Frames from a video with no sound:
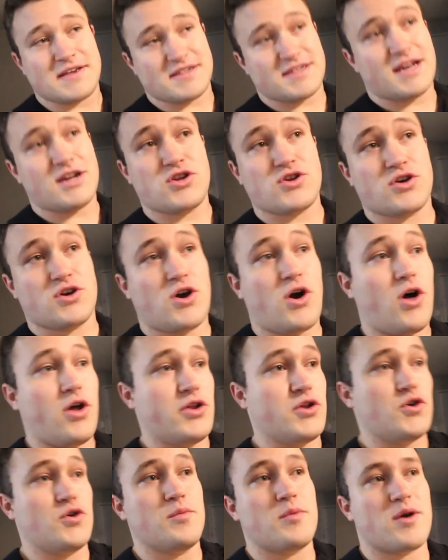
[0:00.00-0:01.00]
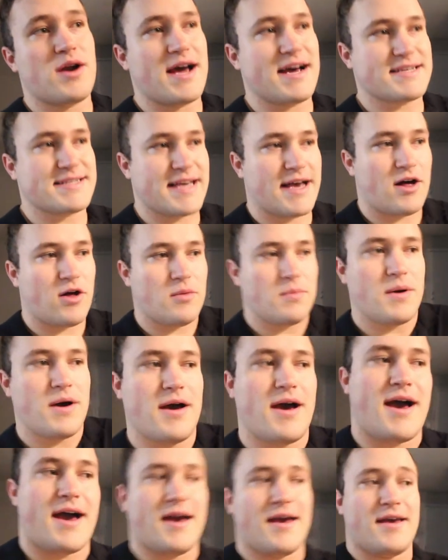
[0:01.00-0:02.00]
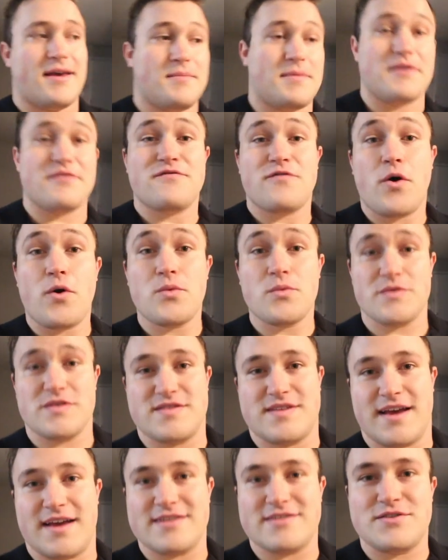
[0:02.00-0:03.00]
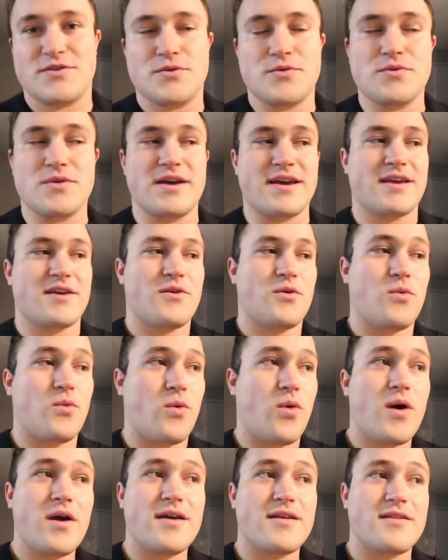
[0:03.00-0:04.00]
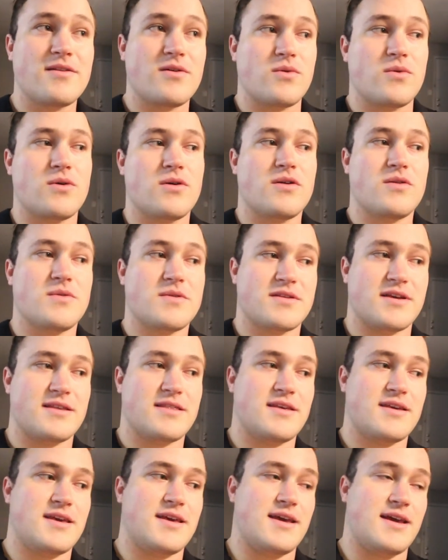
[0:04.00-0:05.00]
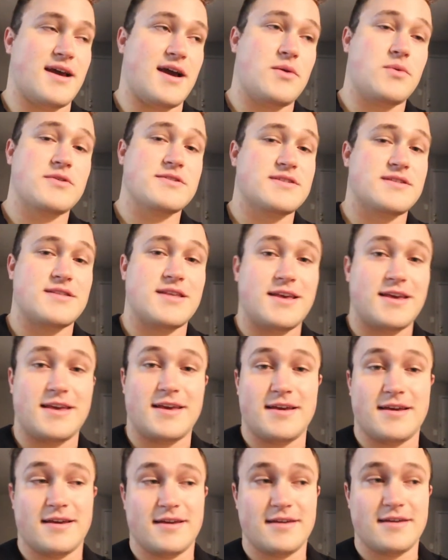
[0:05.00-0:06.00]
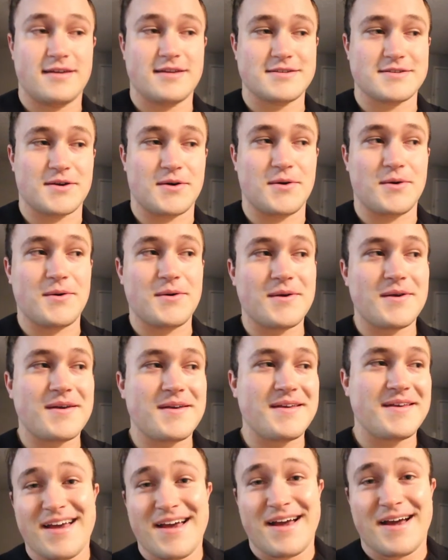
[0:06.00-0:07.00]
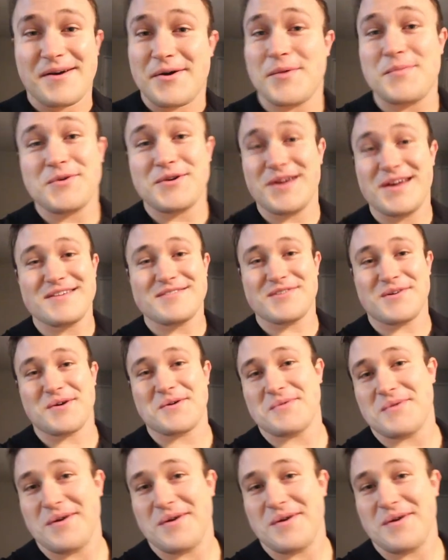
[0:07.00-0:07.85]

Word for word: They said I should call an Uber XL, but my phone was dead too. Like, what in the world was I thinking? I wasn't thinking. So I hope your day is going